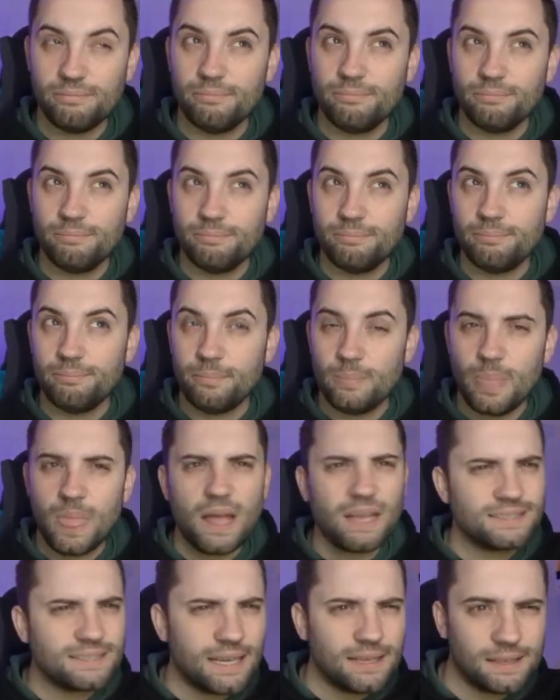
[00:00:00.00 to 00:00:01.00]
I
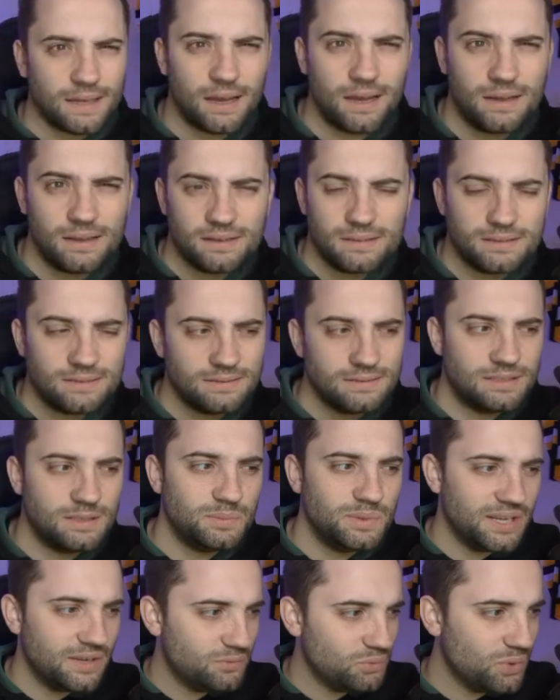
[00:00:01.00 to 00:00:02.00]
say that. Did
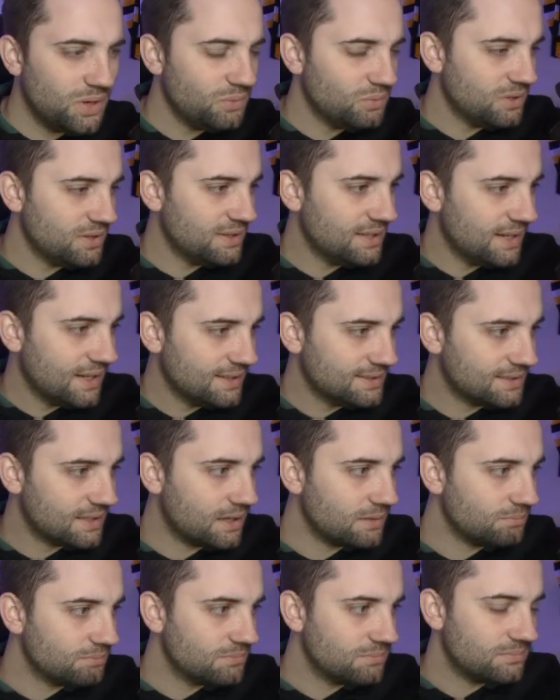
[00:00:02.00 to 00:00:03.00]
we give away one in the last
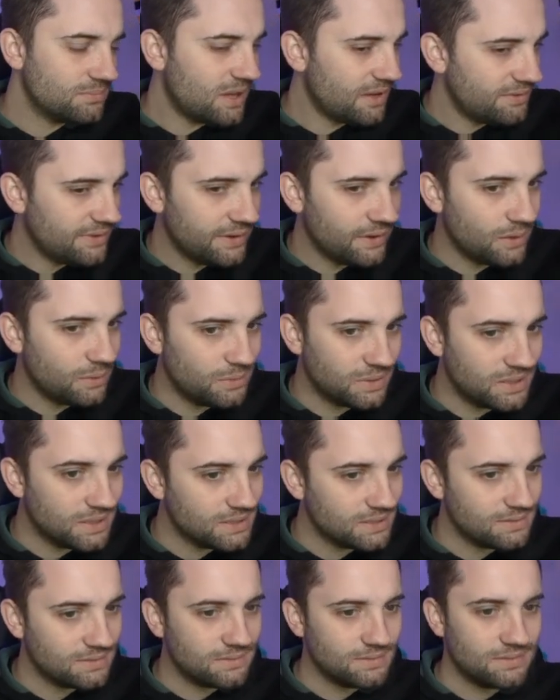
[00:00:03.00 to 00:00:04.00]
game? I feel like we did.
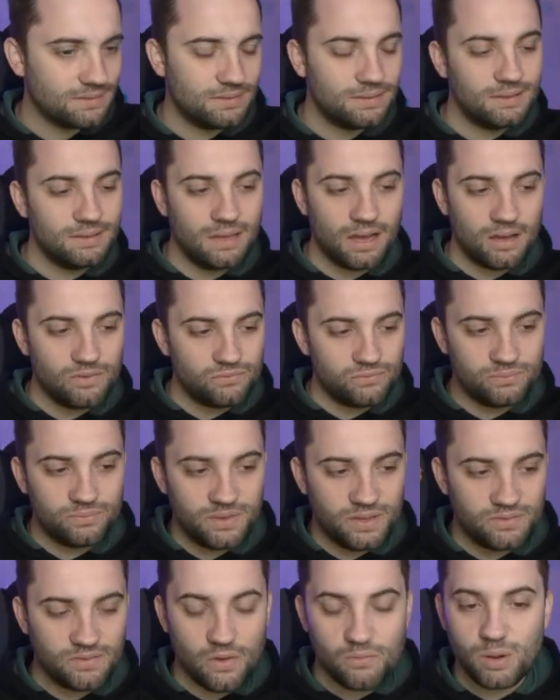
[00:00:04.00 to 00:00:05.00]

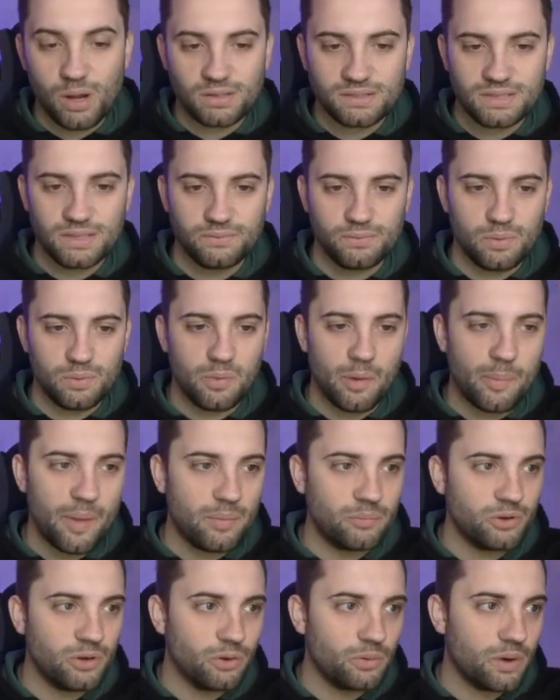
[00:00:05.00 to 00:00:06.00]
I've blocked it from my
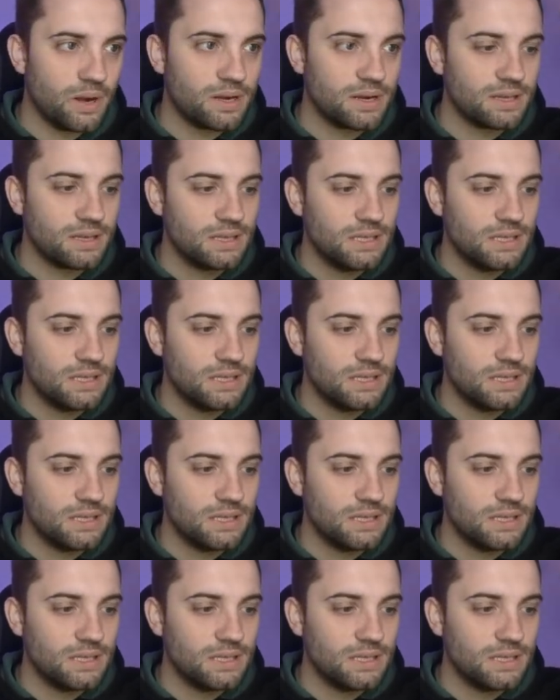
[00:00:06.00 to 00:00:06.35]
memory already.